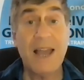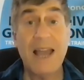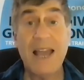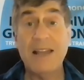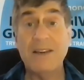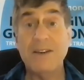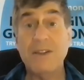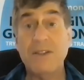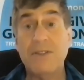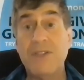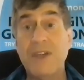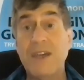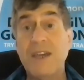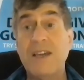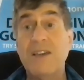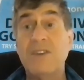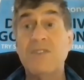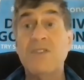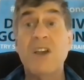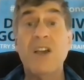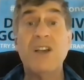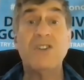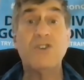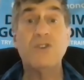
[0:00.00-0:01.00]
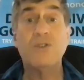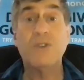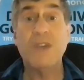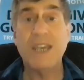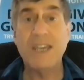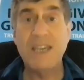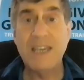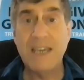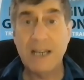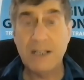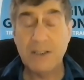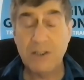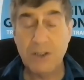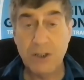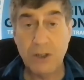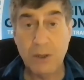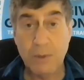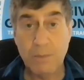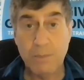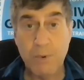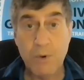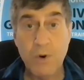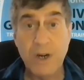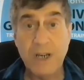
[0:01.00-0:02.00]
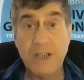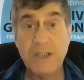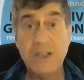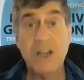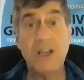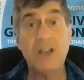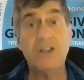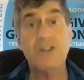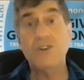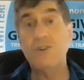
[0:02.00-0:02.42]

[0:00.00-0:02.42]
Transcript: And the thing is, do they get to the point?